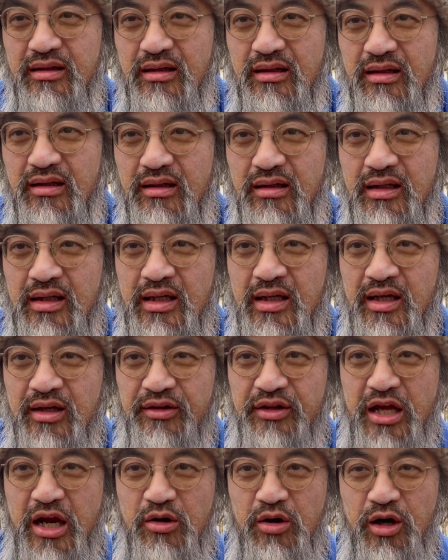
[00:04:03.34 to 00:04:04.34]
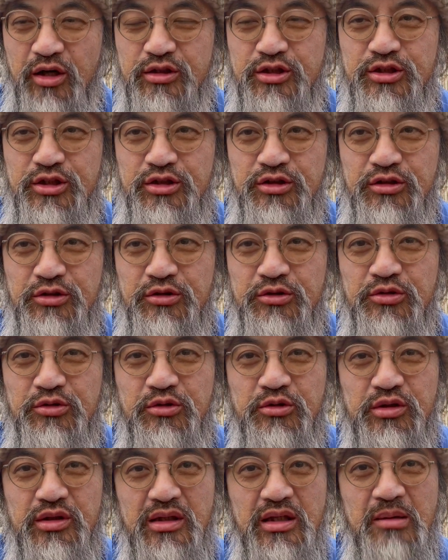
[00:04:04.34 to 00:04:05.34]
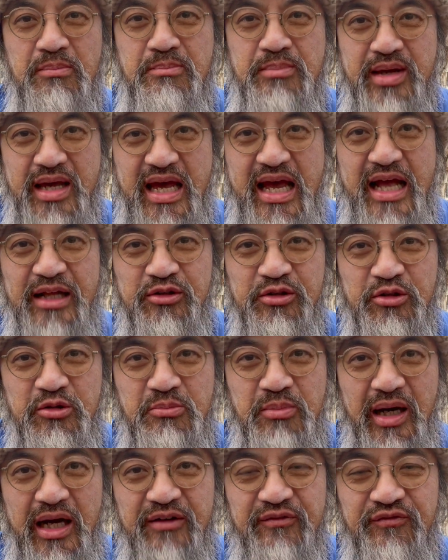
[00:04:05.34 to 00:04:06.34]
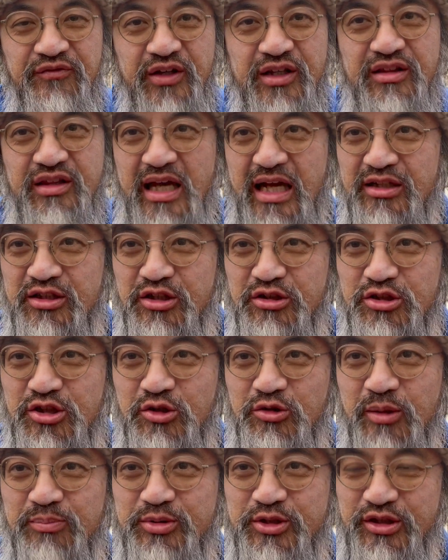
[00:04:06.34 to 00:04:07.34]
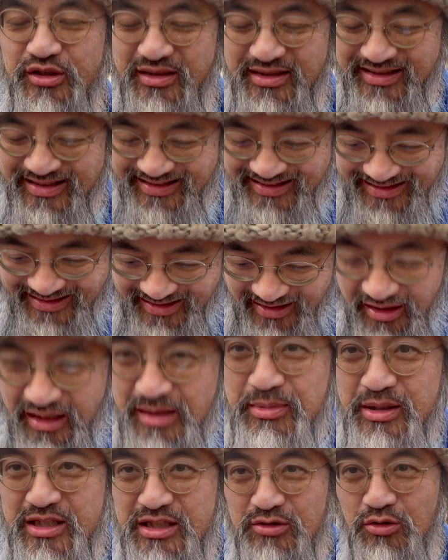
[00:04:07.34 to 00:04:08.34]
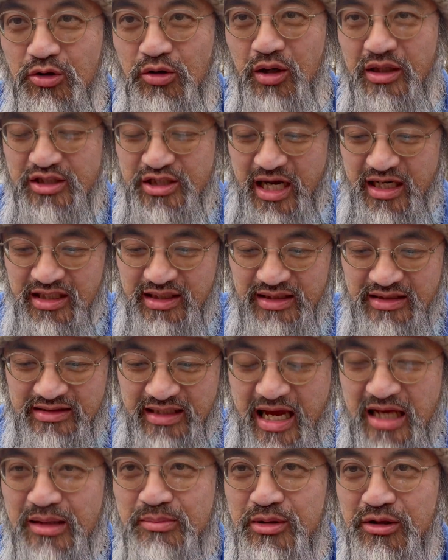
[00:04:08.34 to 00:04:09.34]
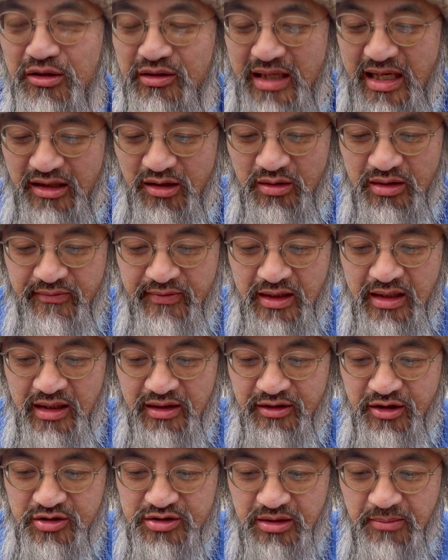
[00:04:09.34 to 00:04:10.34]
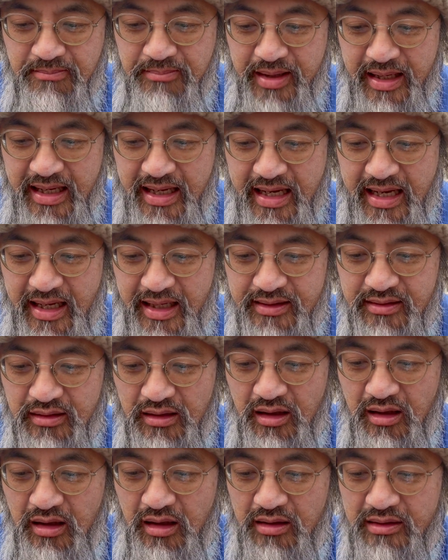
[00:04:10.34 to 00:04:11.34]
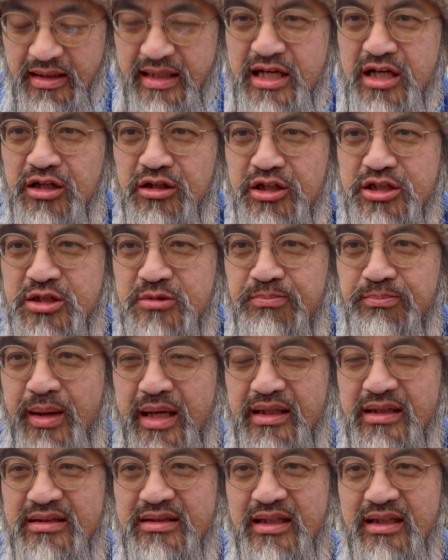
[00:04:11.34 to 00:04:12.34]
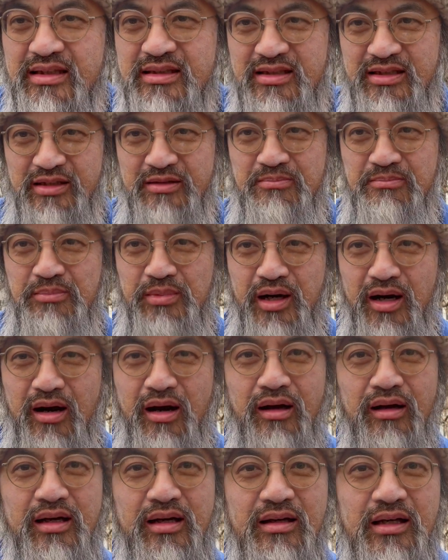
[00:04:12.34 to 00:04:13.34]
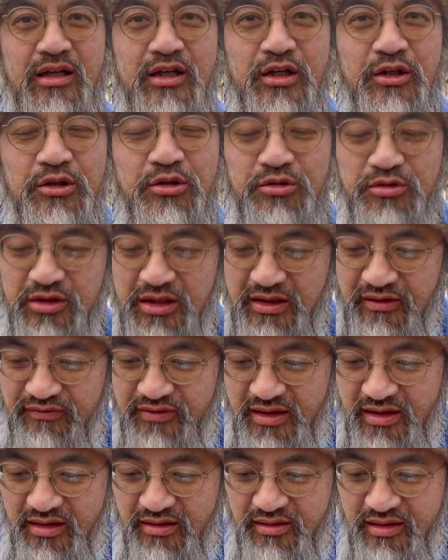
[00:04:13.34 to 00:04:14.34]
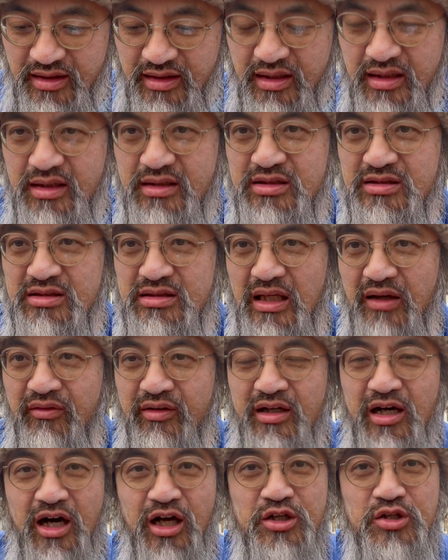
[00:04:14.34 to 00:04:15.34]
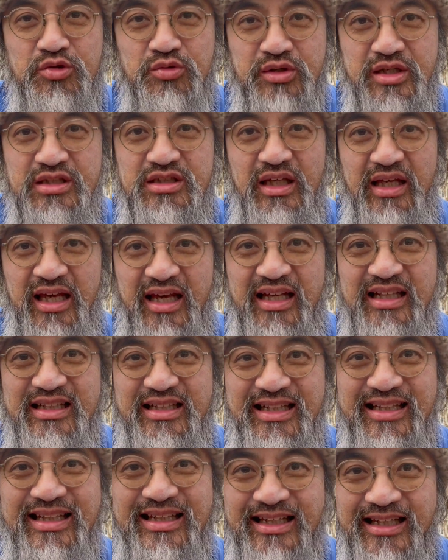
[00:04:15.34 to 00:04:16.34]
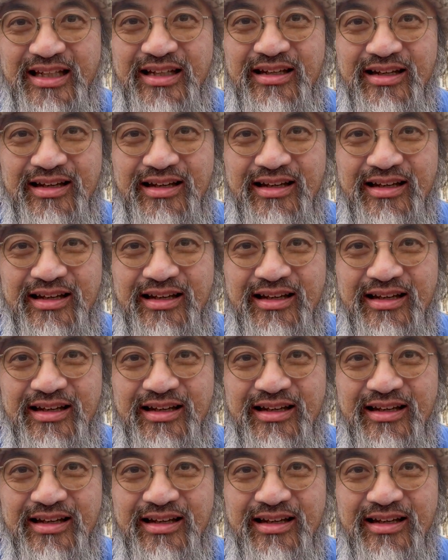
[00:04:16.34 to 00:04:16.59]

there are two men who might fit that description. I jotted it down. Let me look at it. There's a man, an English Benedictine monk who lived in the 700s AD,